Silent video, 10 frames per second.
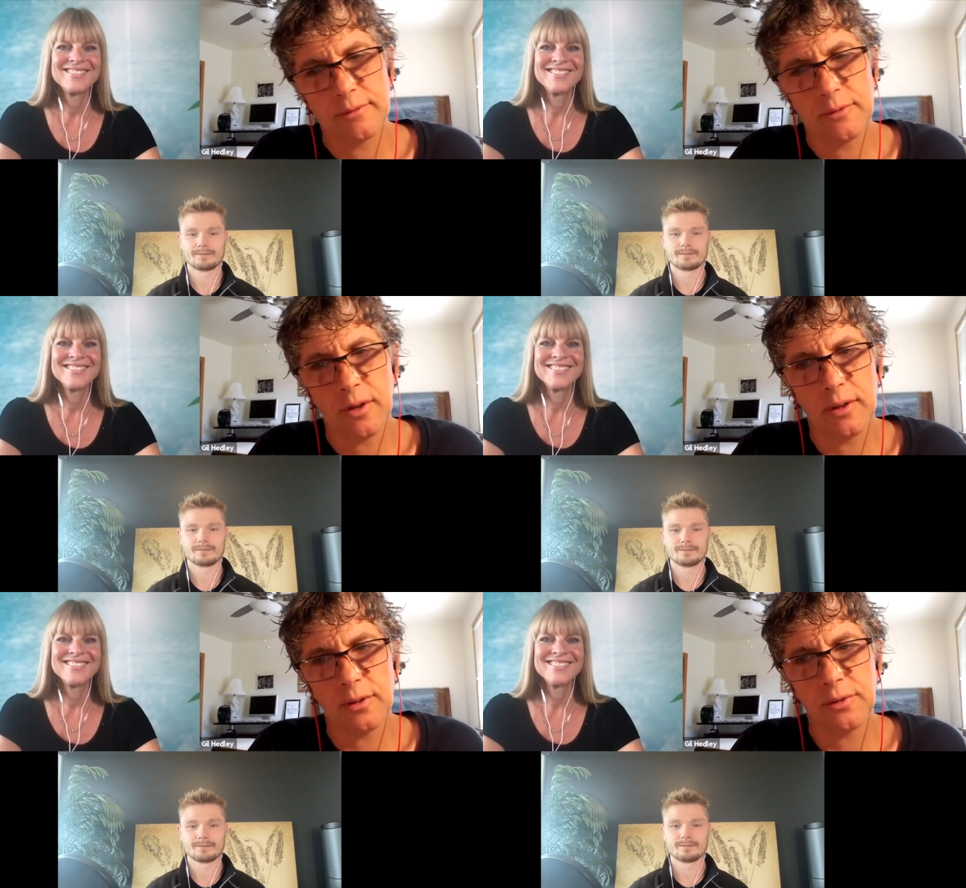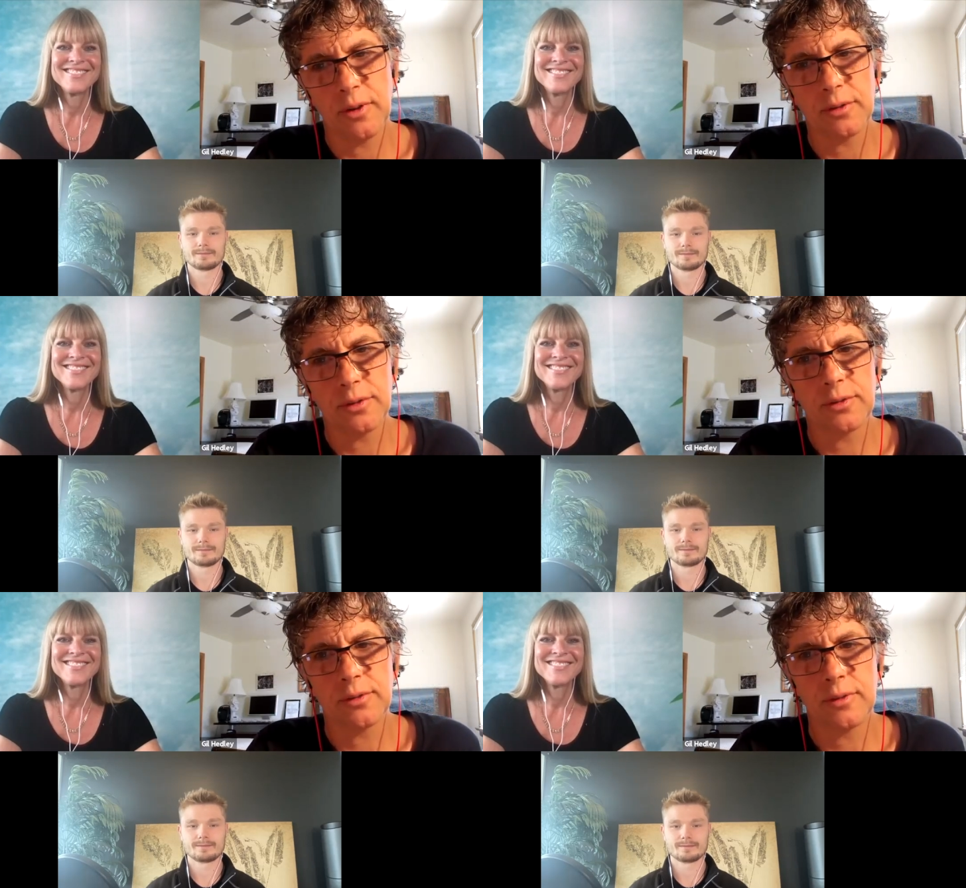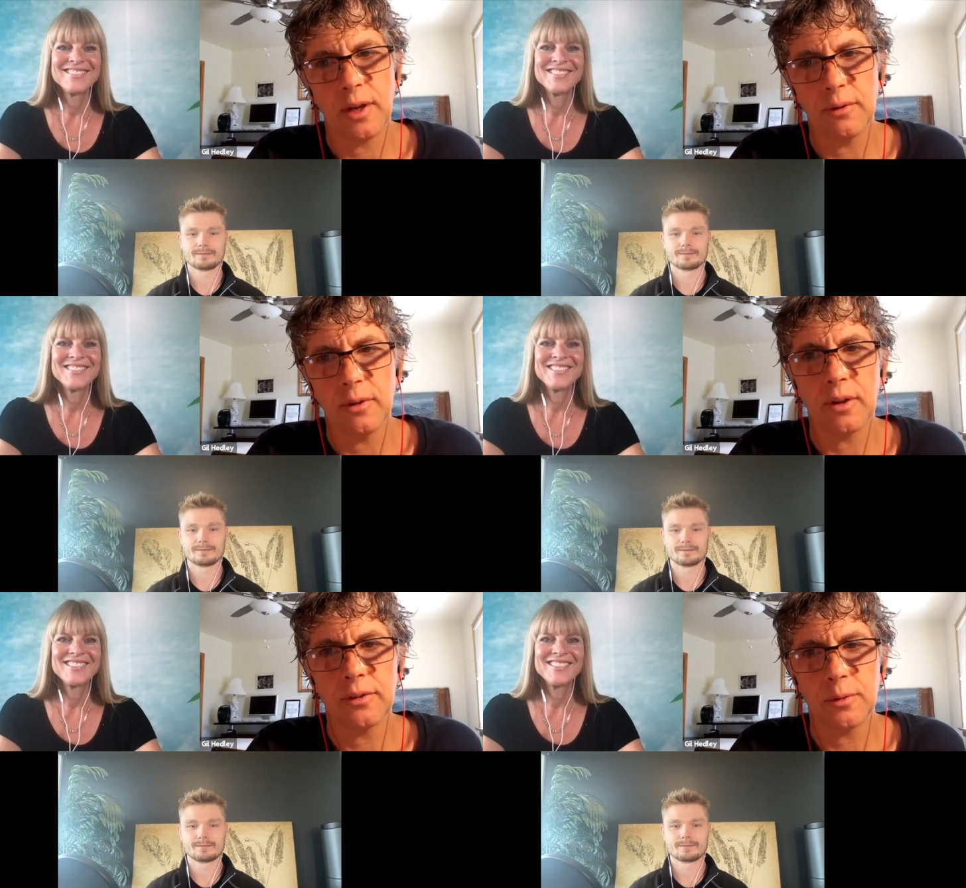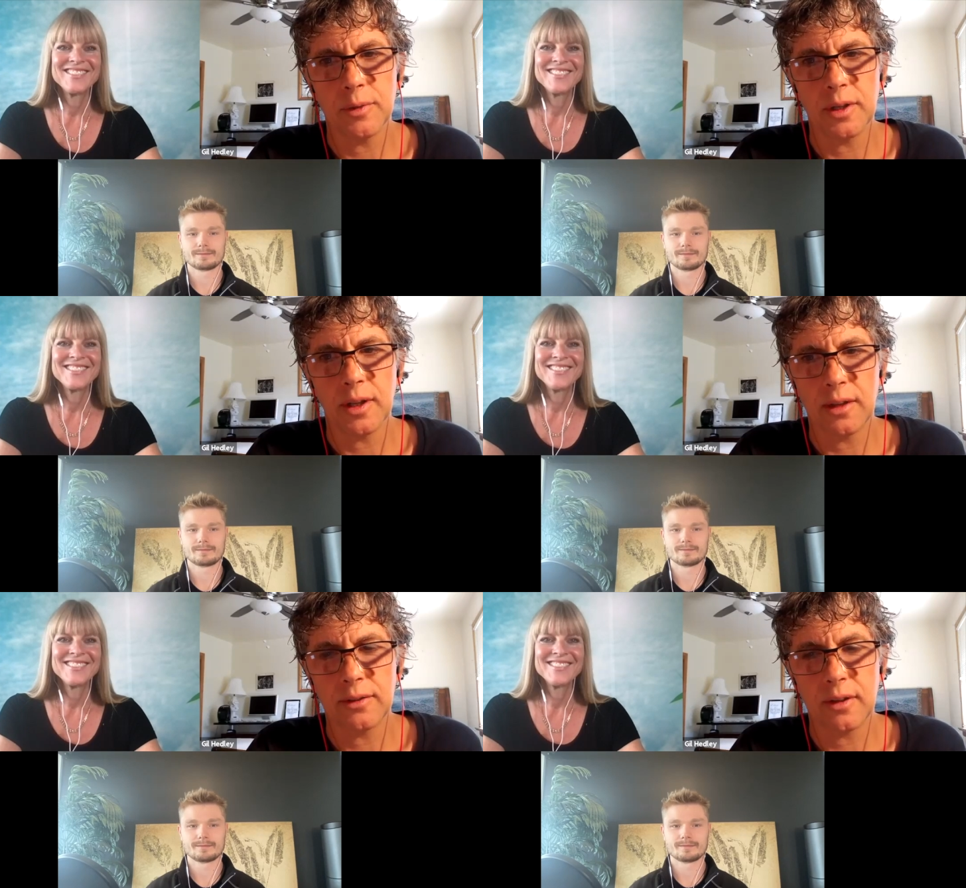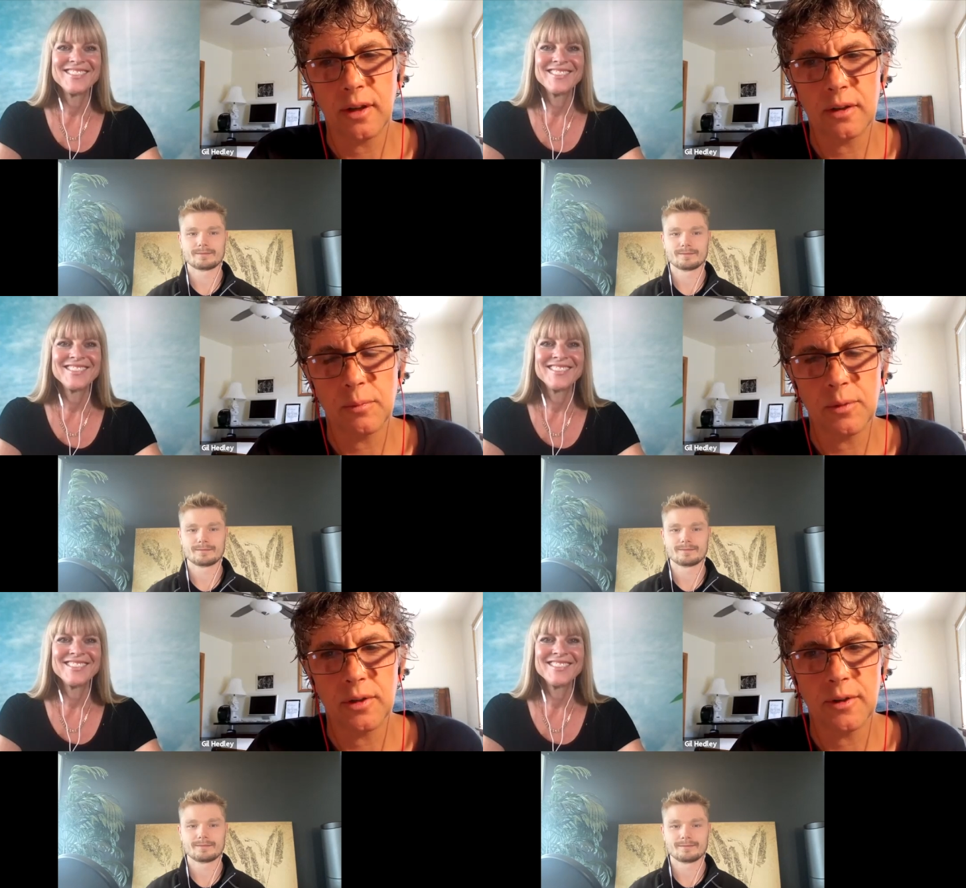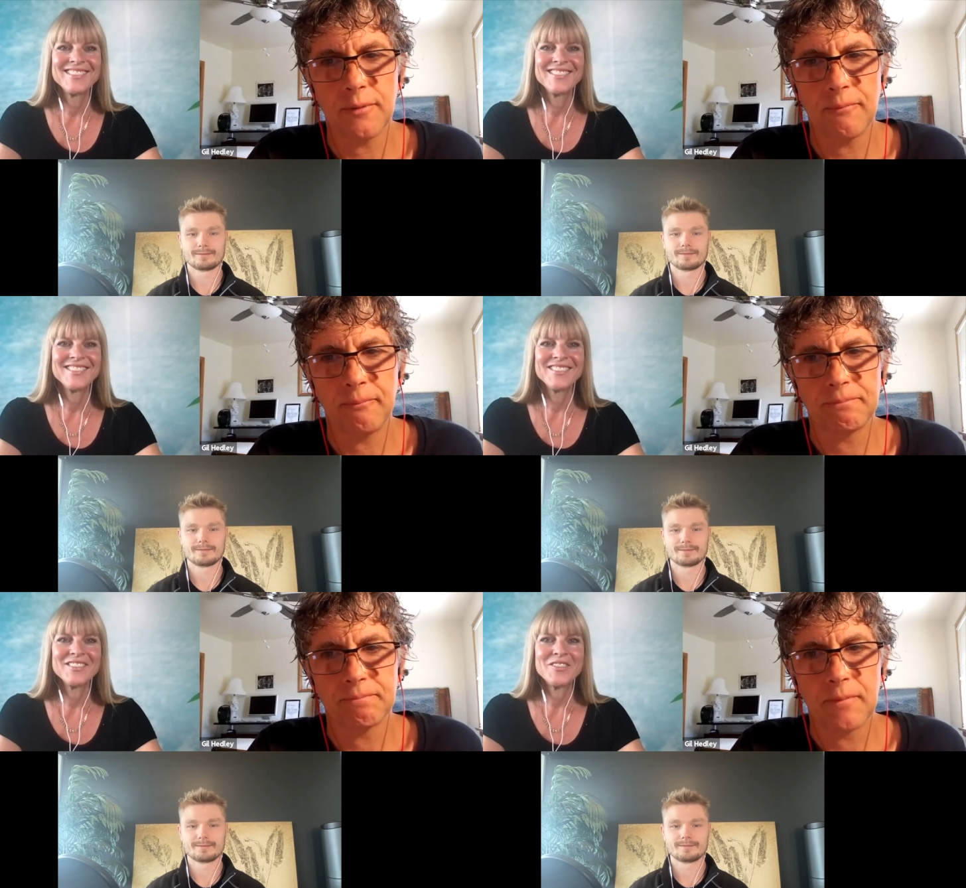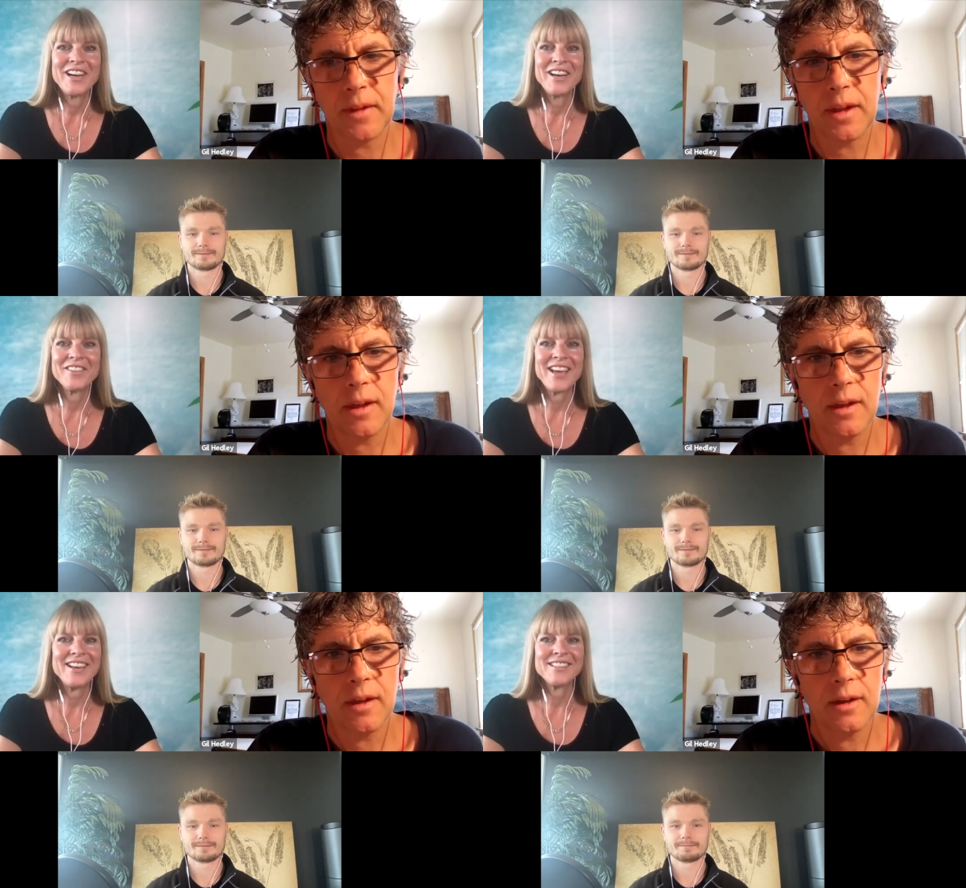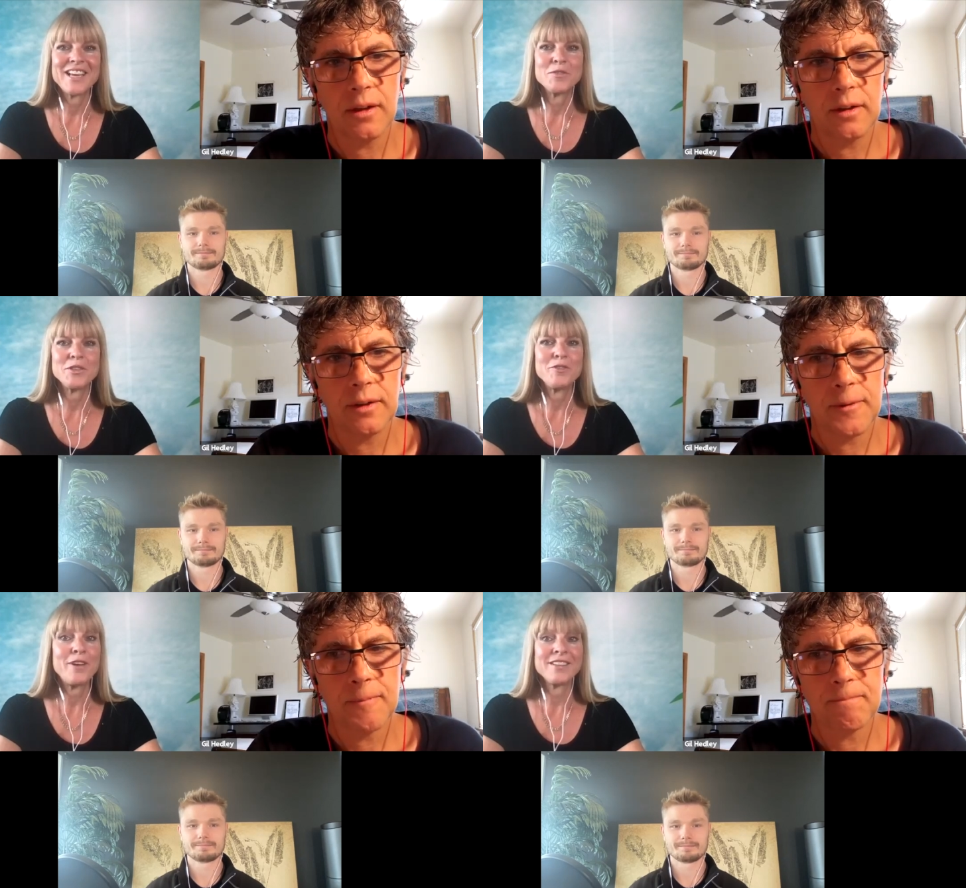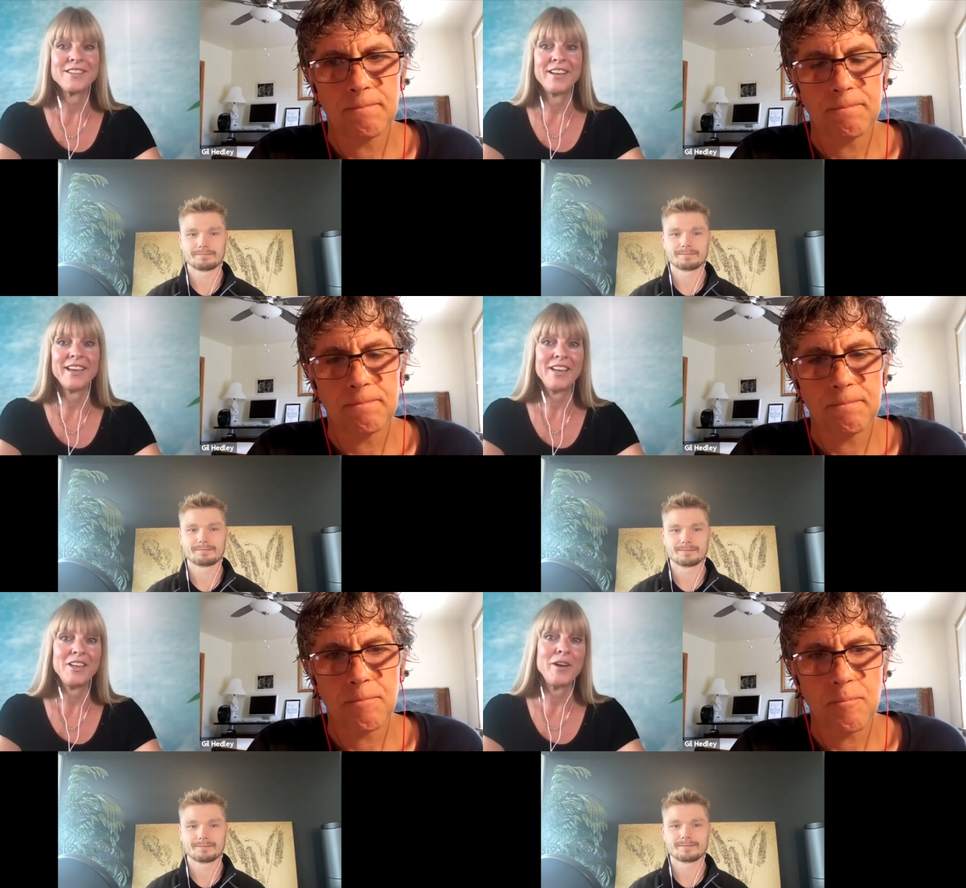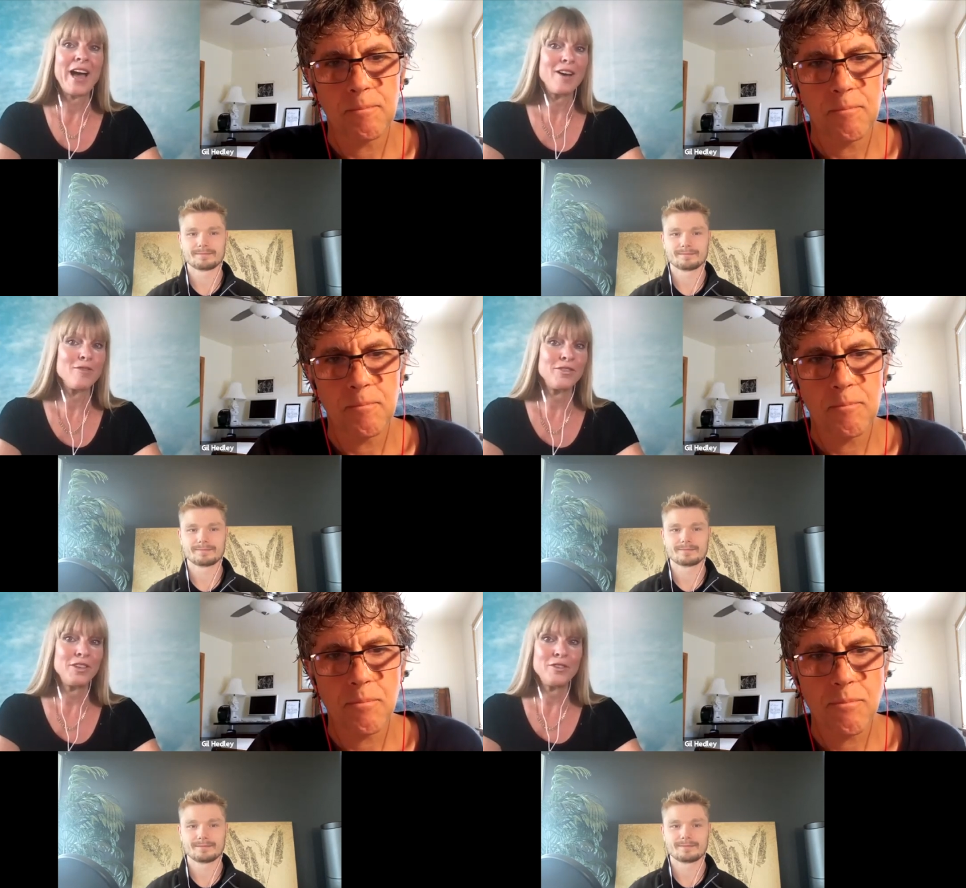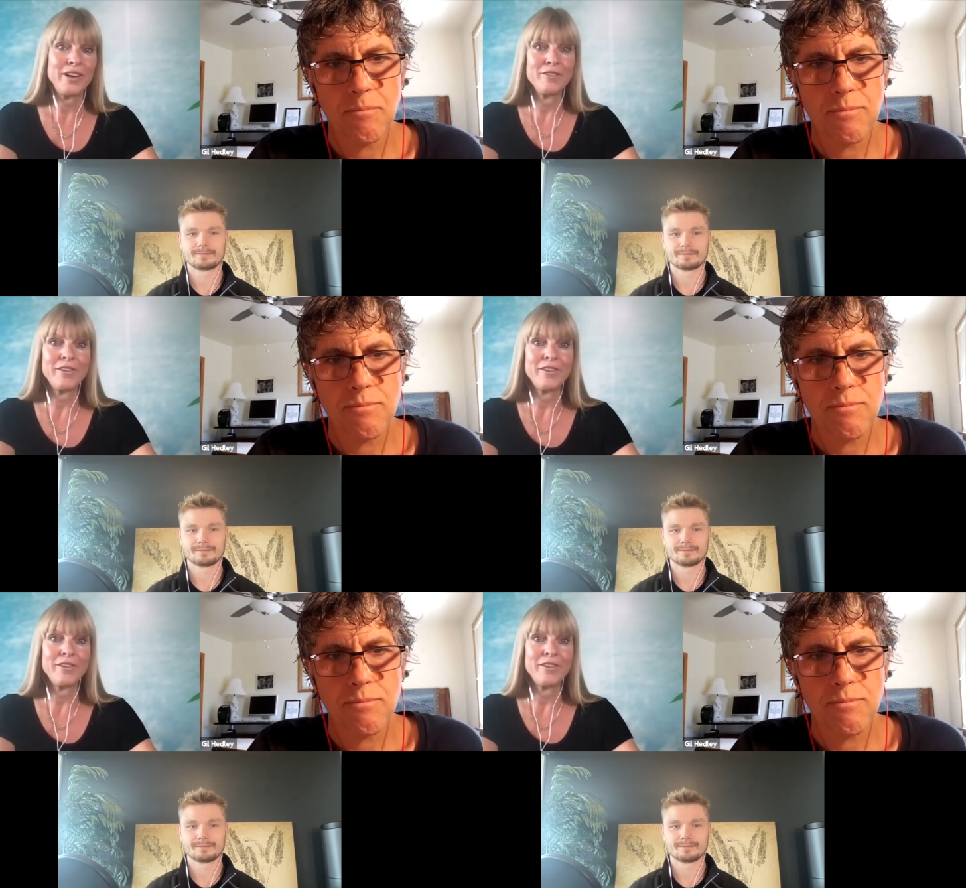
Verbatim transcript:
Speaker 1: all those folks that will also be a lasting contribution.
Speaker 2: Wow, that is absolutely fascinating, and you have you have